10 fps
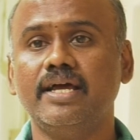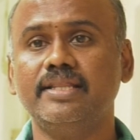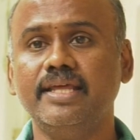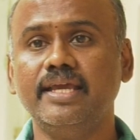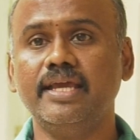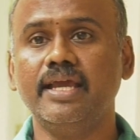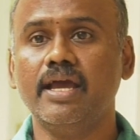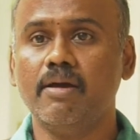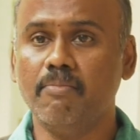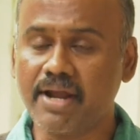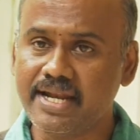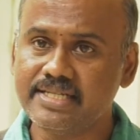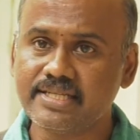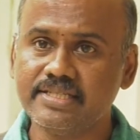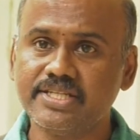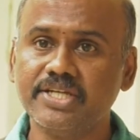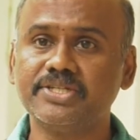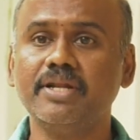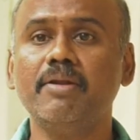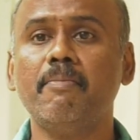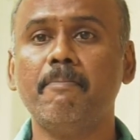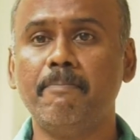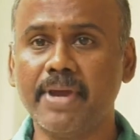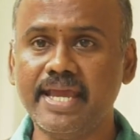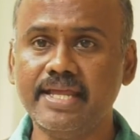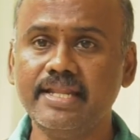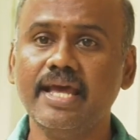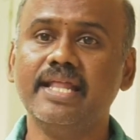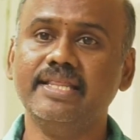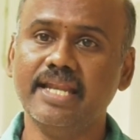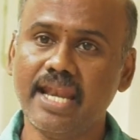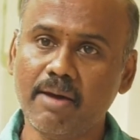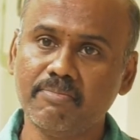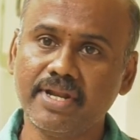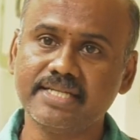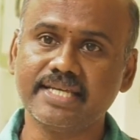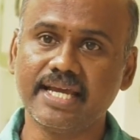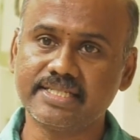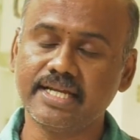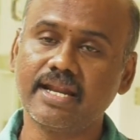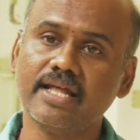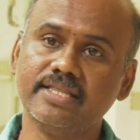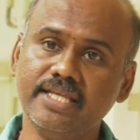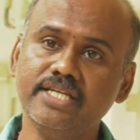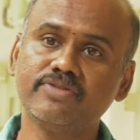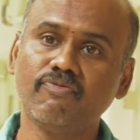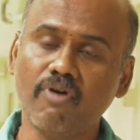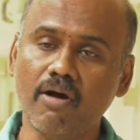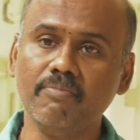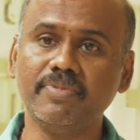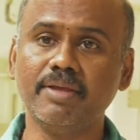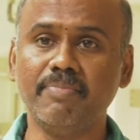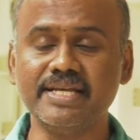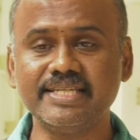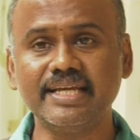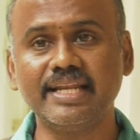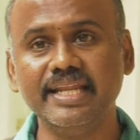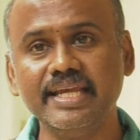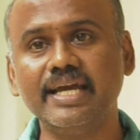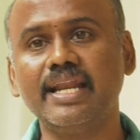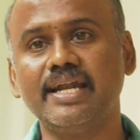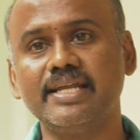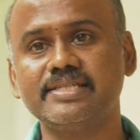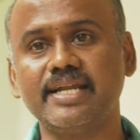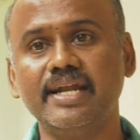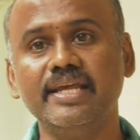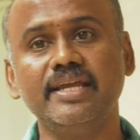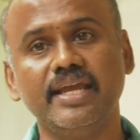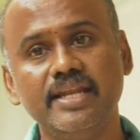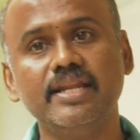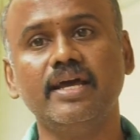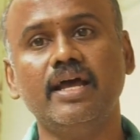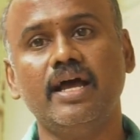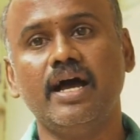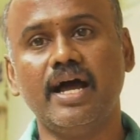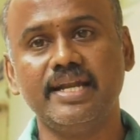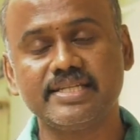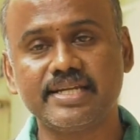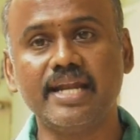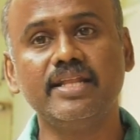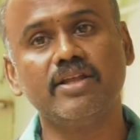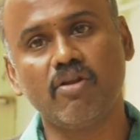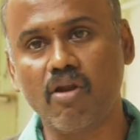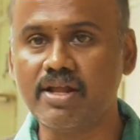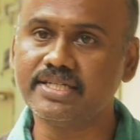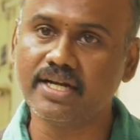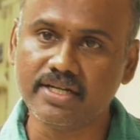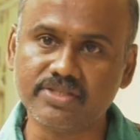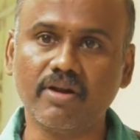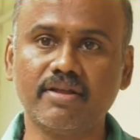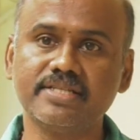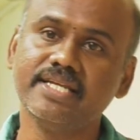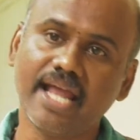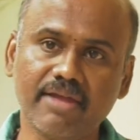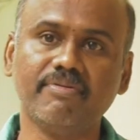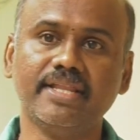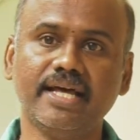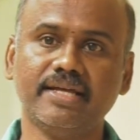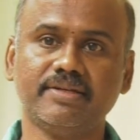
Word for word: the burning sensation, pain, the numbness, etc. These form the basic clinical understanding in understanding the neurological disorders in Ayurveda.